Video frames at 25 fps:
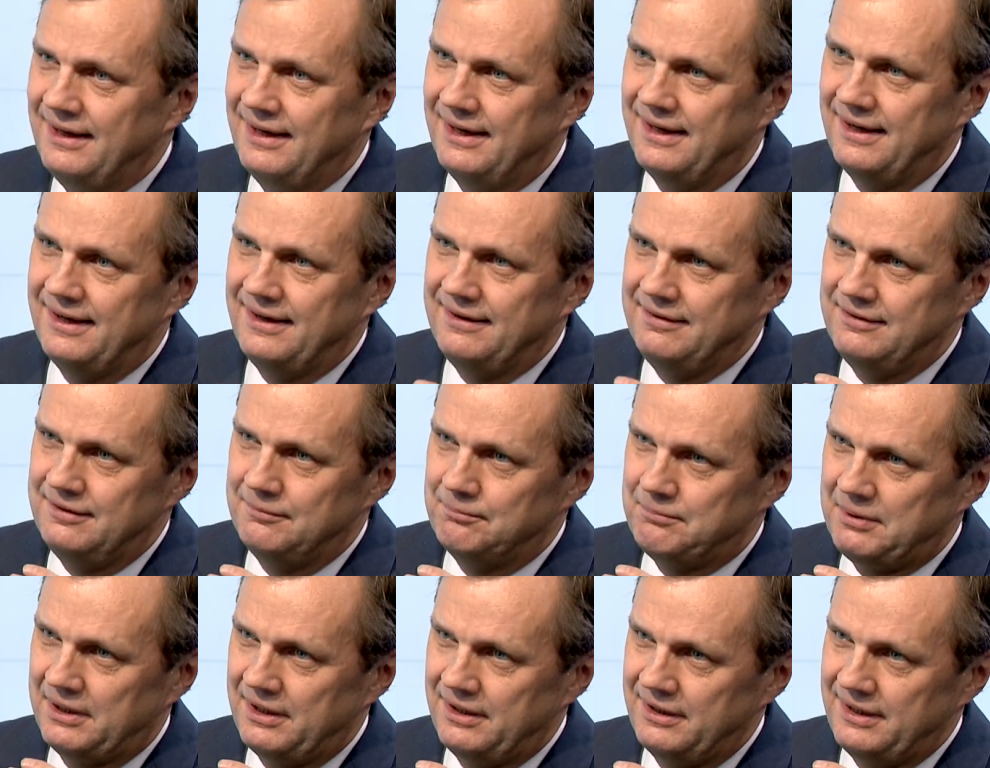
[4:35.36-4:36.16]
And
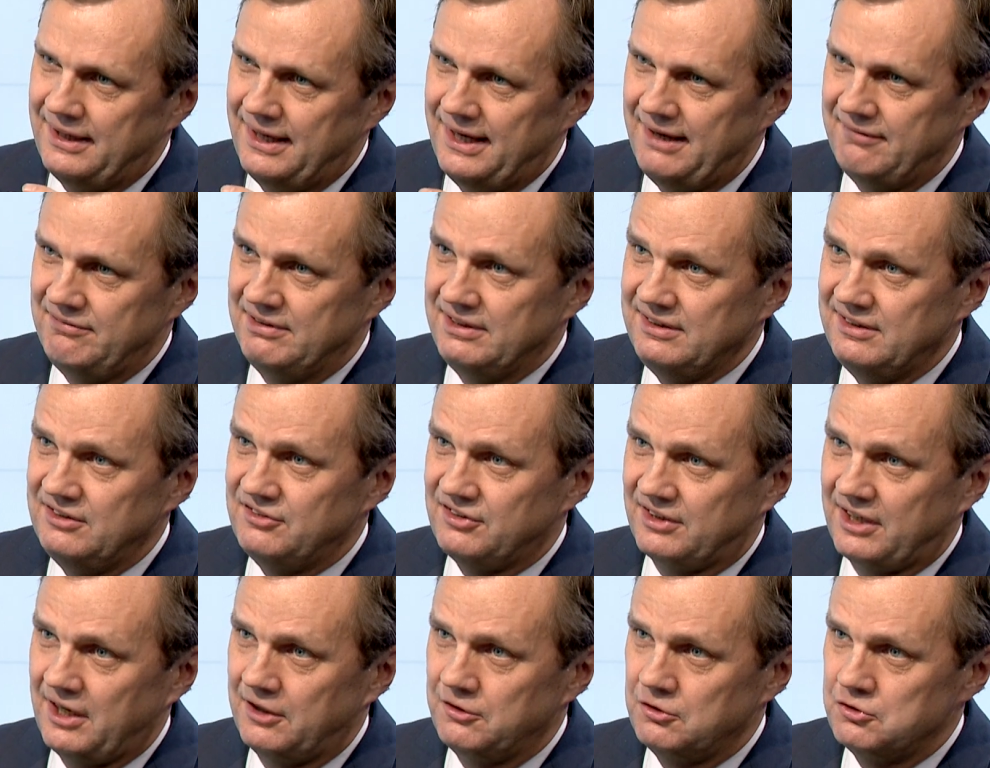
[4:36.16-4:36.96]
by having these
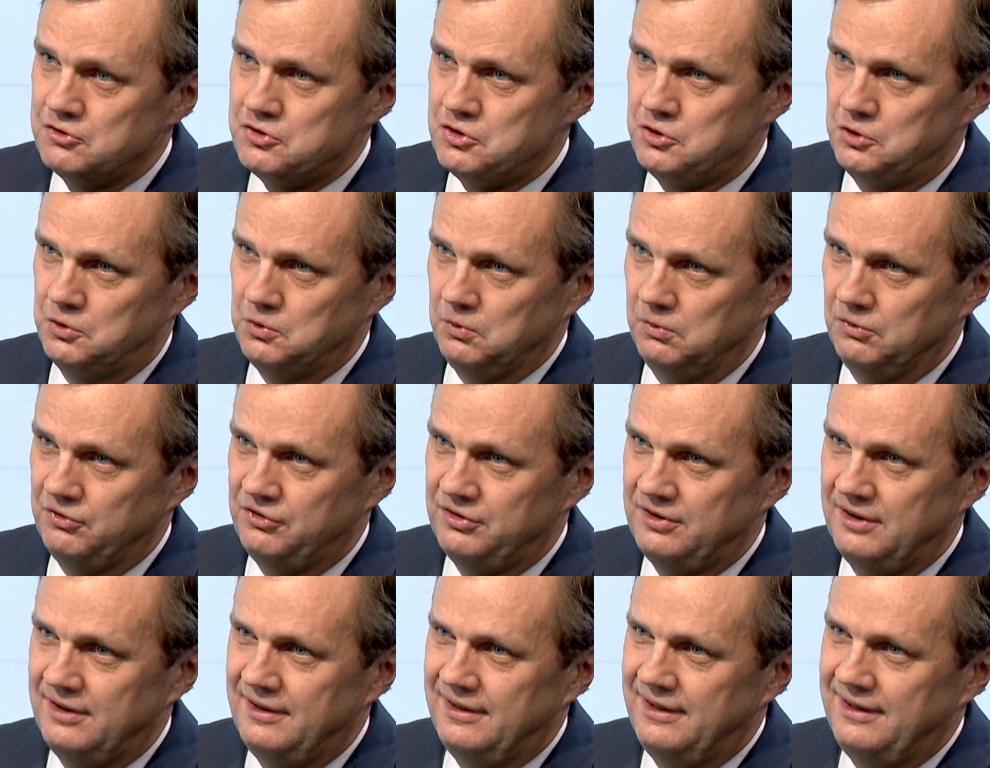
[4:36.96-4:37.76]
kind of
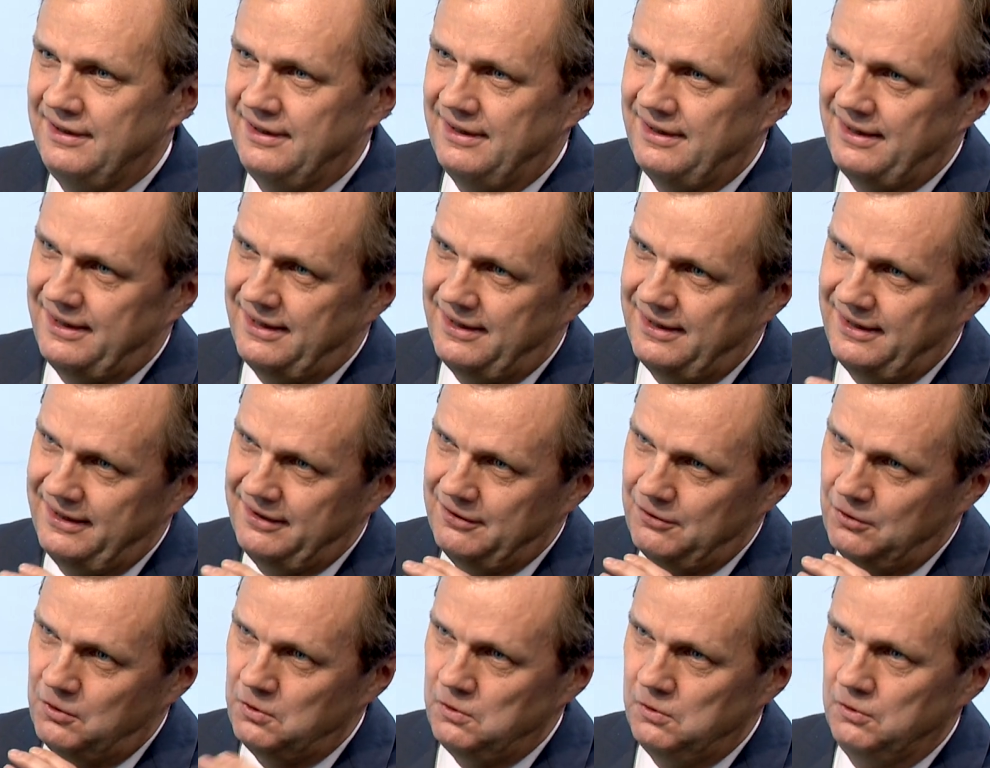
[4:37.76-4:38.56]
tools, I
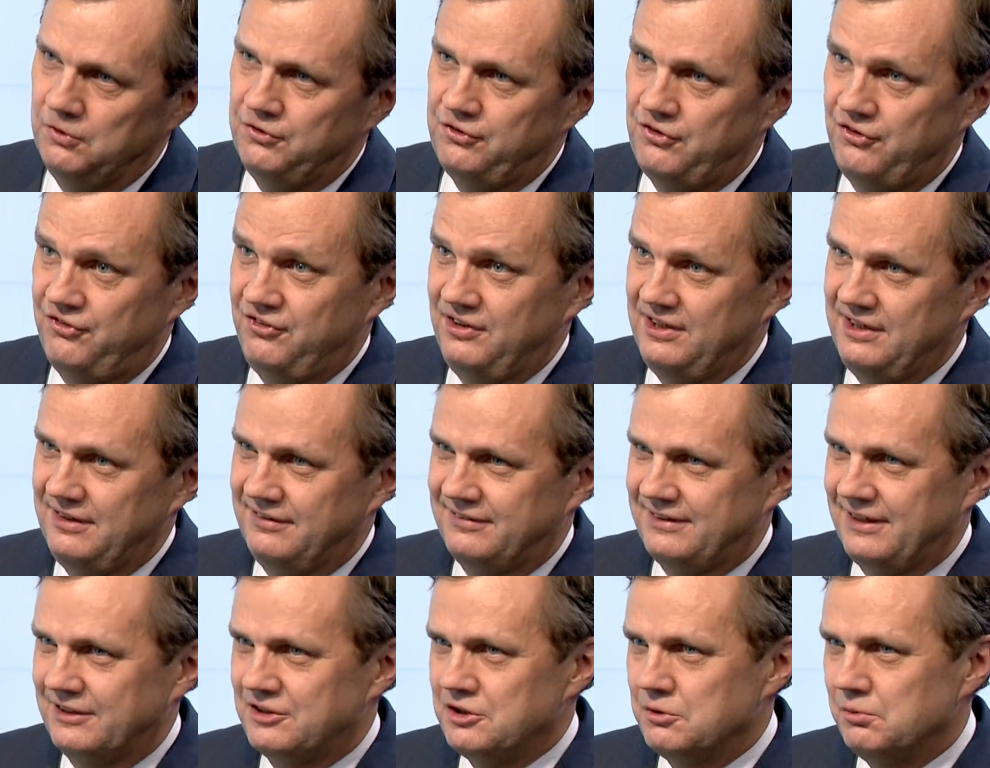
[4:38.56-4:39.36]
also think
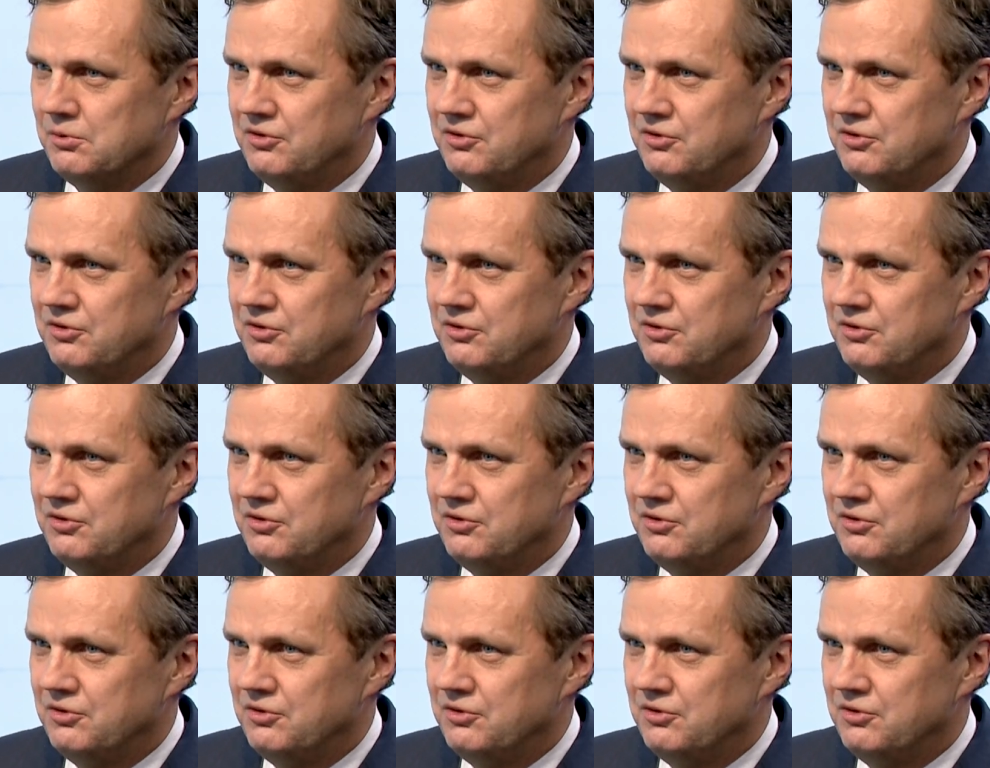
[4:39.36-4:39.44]
that you